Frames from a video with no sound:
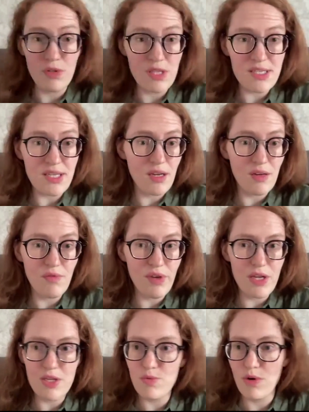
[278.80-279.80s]
in the second
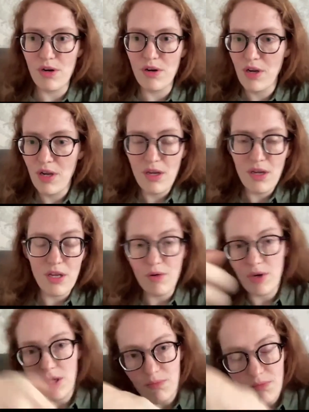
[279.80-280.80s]
phase where,
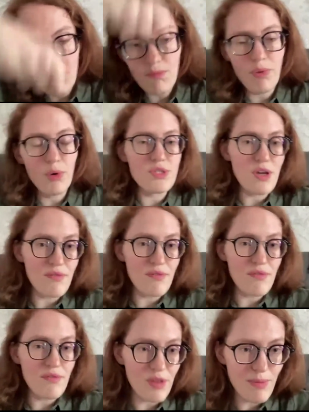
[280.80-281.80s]
he pulls off
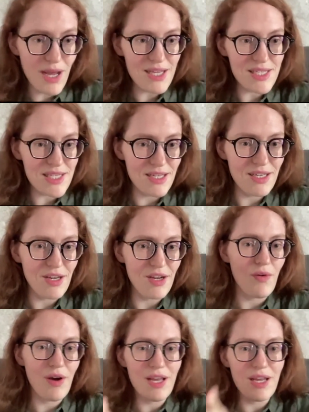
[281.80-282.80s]
the mask and, I